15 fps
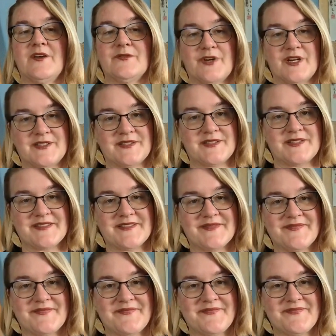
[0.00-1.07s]
Friends,
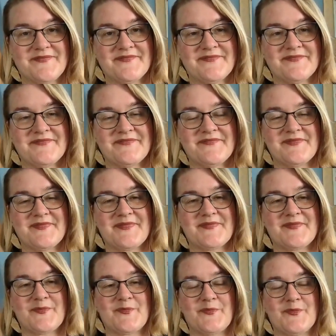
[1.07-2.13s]

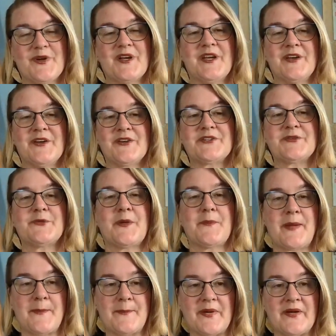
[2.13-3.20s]
we're here to
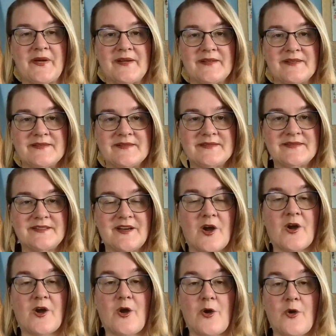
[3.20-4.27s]
remember
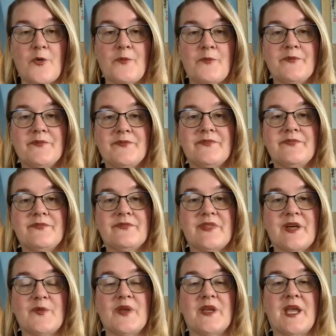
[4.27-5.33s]
our home
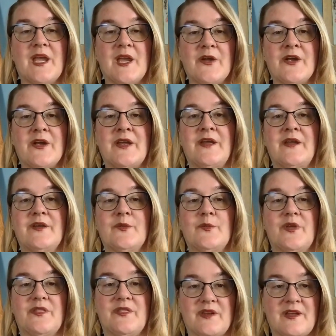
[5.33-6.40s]
that we carry
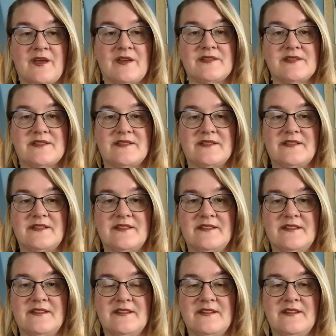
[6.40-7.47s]
within us.
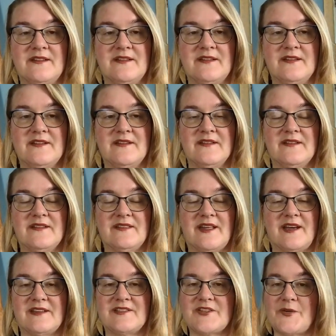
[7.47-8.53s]

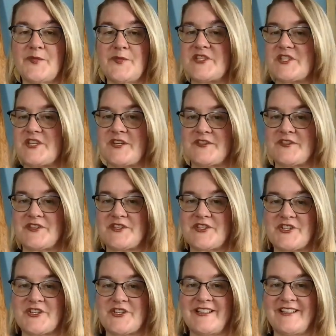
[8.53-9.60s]
That is our mission on this
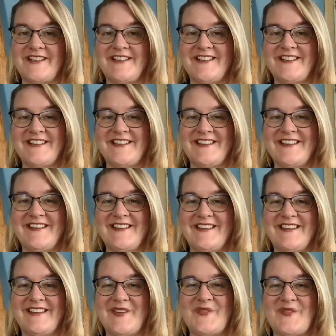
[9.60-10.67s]
journey,
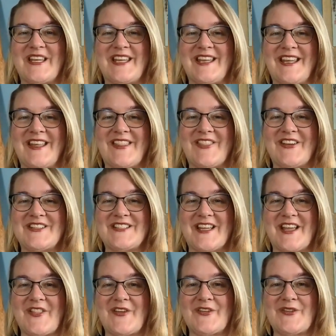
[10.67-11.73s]
and we can get there
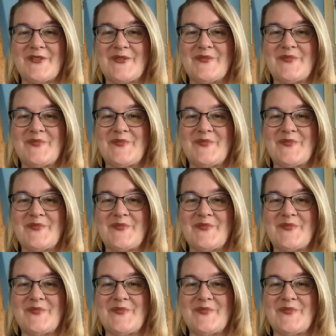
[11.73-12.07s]
together.